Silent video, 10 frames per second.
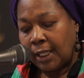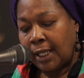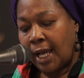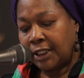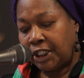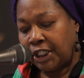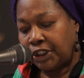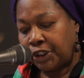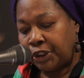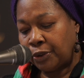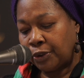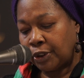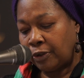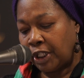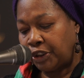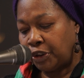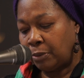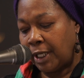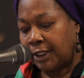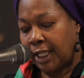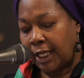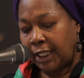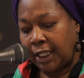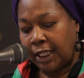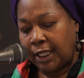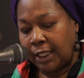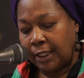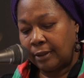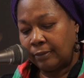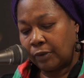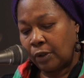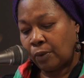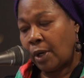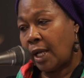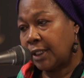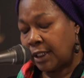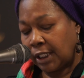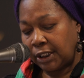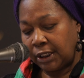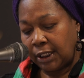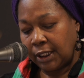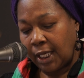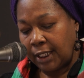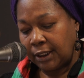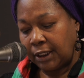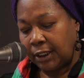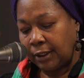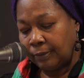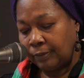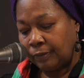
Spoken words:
God teaches you so that you may take heed, Quran 16:90.